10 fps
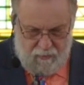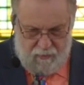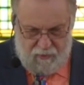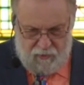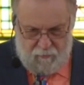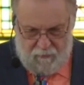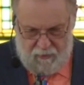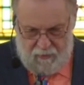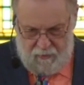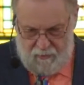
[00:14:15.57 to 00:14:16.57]
and then you
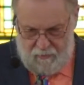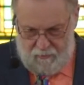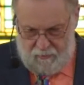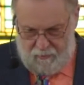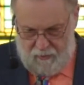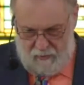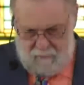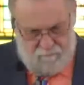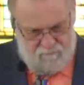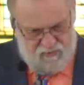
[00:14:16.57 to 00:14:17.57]
pay like
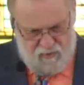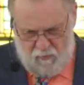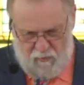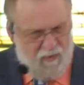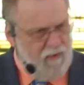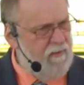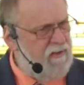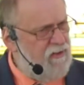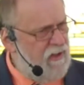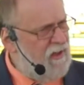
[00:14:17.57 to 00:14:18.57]
somewhere around,
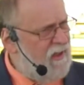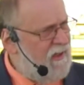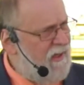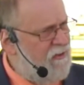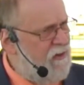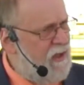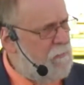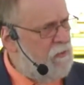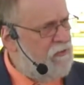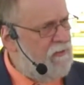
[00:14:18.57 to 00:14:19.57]
isn't it like 8 or
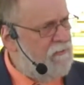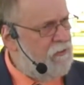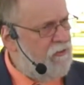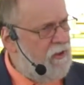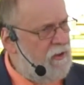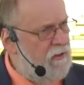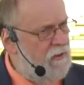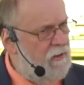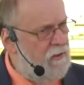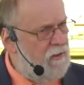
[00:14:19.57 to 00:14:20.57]
9% for state?
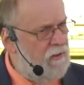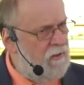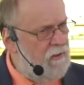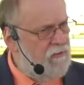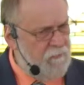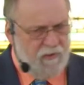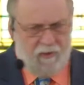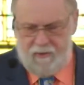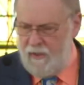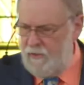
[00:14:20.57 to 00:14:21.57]
Something
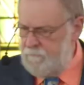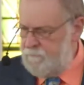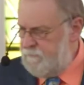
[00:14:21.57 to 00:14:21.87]
like that.